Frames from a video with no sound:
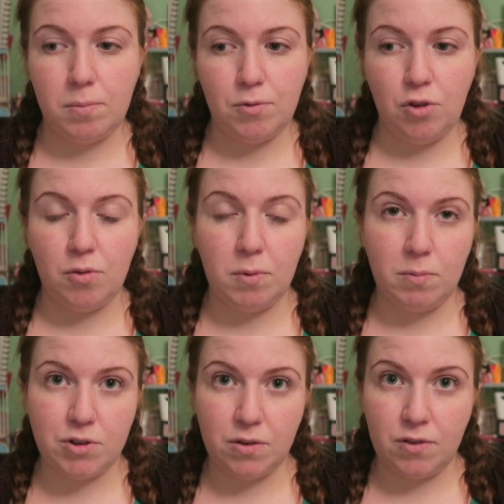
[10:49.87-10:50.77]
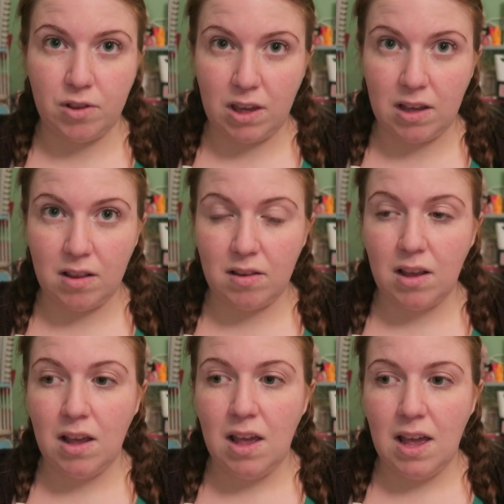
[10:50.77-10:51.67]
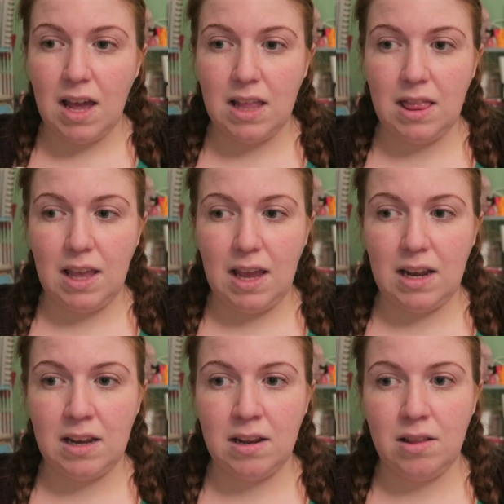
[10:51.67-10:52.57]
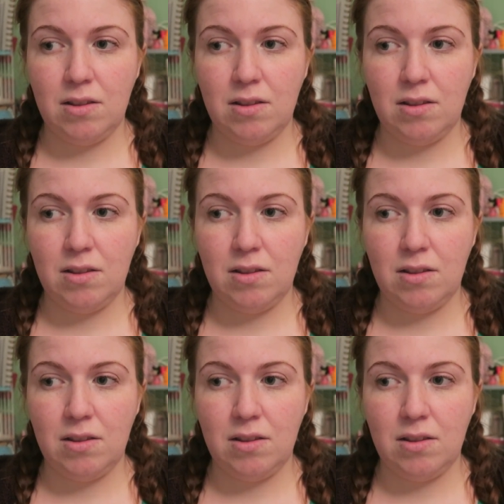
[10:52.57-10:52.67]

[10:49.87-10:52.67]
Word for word: two small portions for the kids, and then,